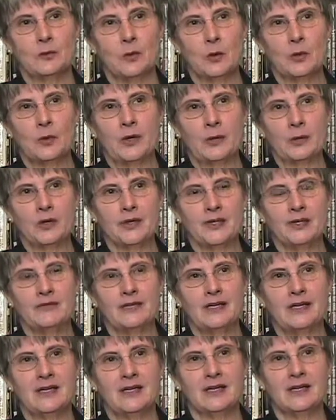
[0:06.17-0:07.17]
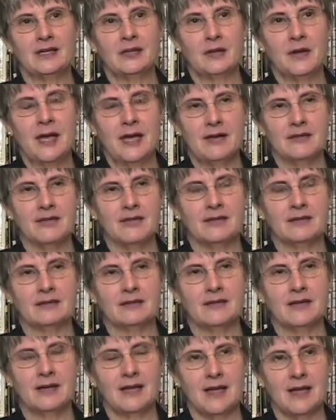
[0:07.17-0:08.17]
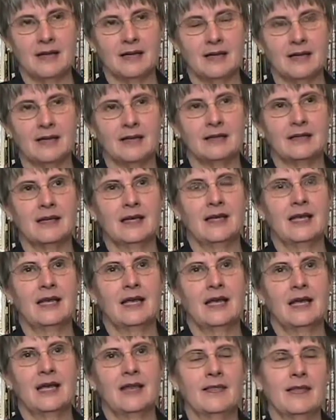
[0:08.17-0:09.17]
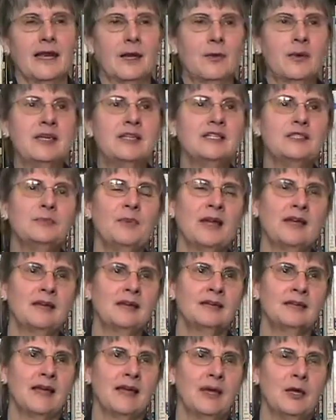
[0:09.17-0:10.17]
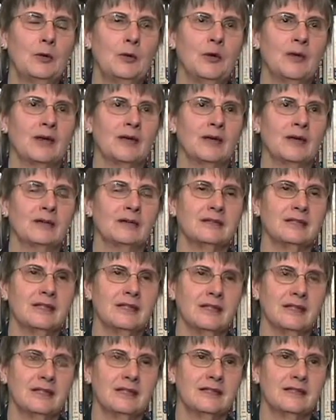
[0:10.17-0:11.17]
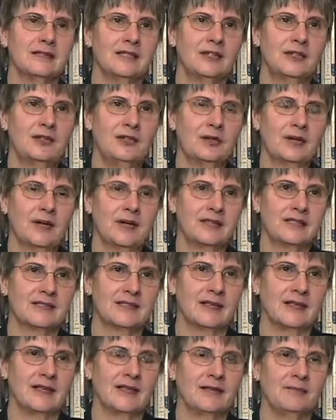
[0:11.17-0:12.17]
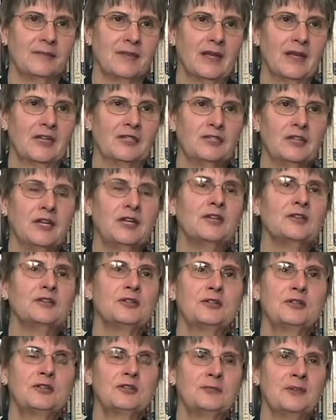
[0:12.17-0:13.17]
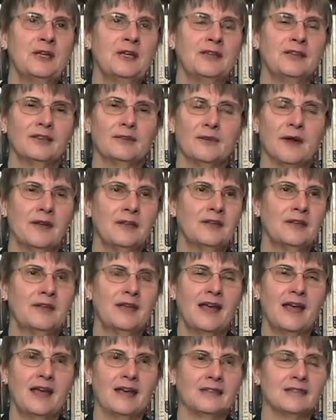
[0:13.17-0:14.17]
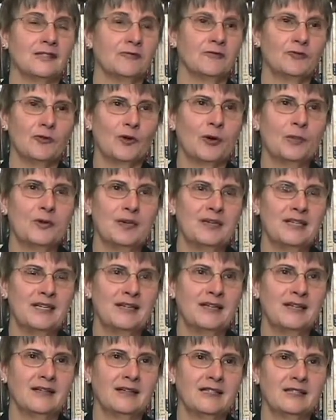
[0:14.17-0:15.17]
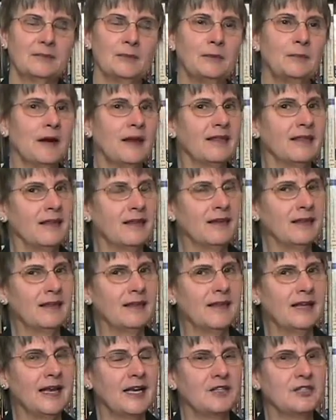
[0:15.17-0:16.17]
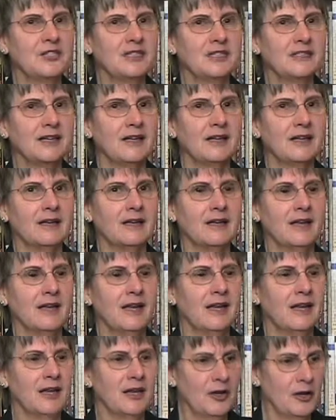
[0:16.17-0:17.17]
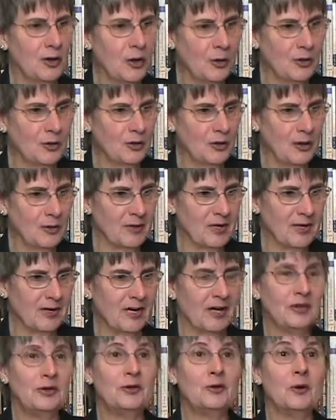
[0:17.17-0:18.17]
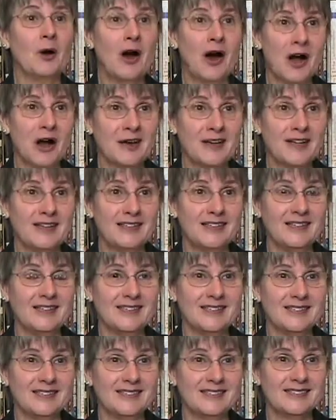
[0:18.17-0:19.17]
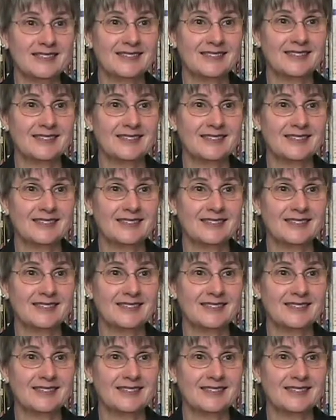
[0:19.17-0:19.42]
when we were living in New Haven, Connecticut, that I went to spend a day with a deaconess in New York City. She introduced me throughout the day as a former deaconess, but by the end of the day she said, "No, Norma, you are a deaconess."